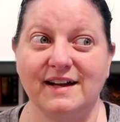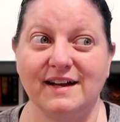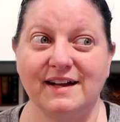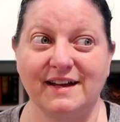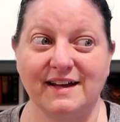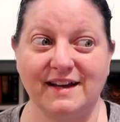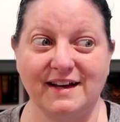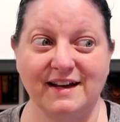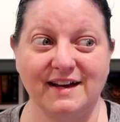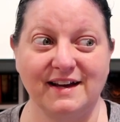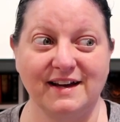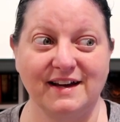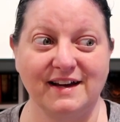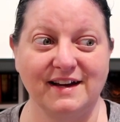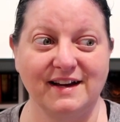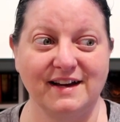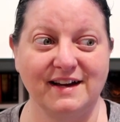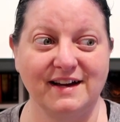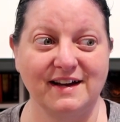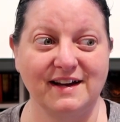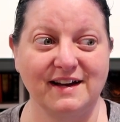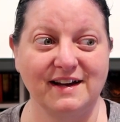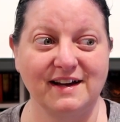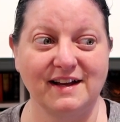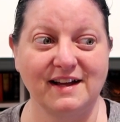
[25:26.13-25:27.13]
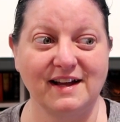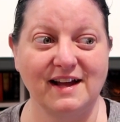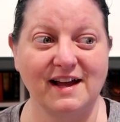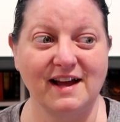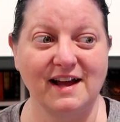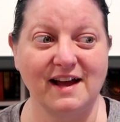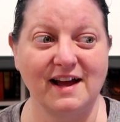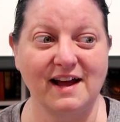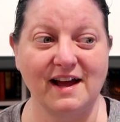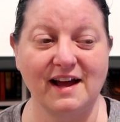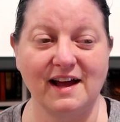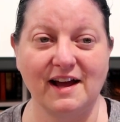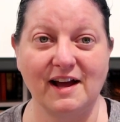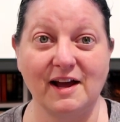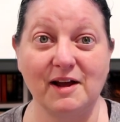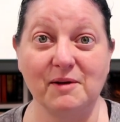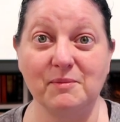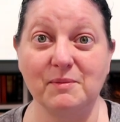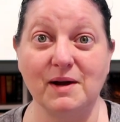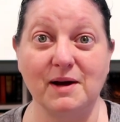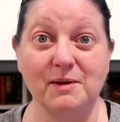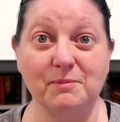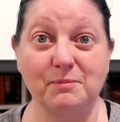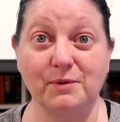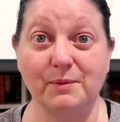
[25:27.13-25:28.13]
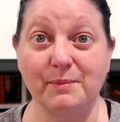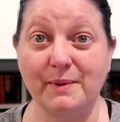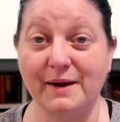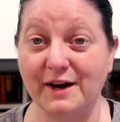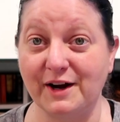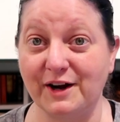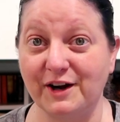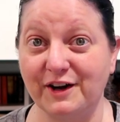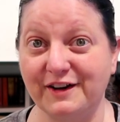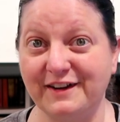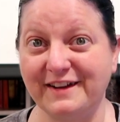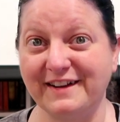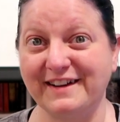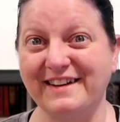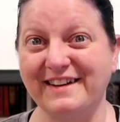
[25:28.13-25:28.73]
yeah. I'm not prepared.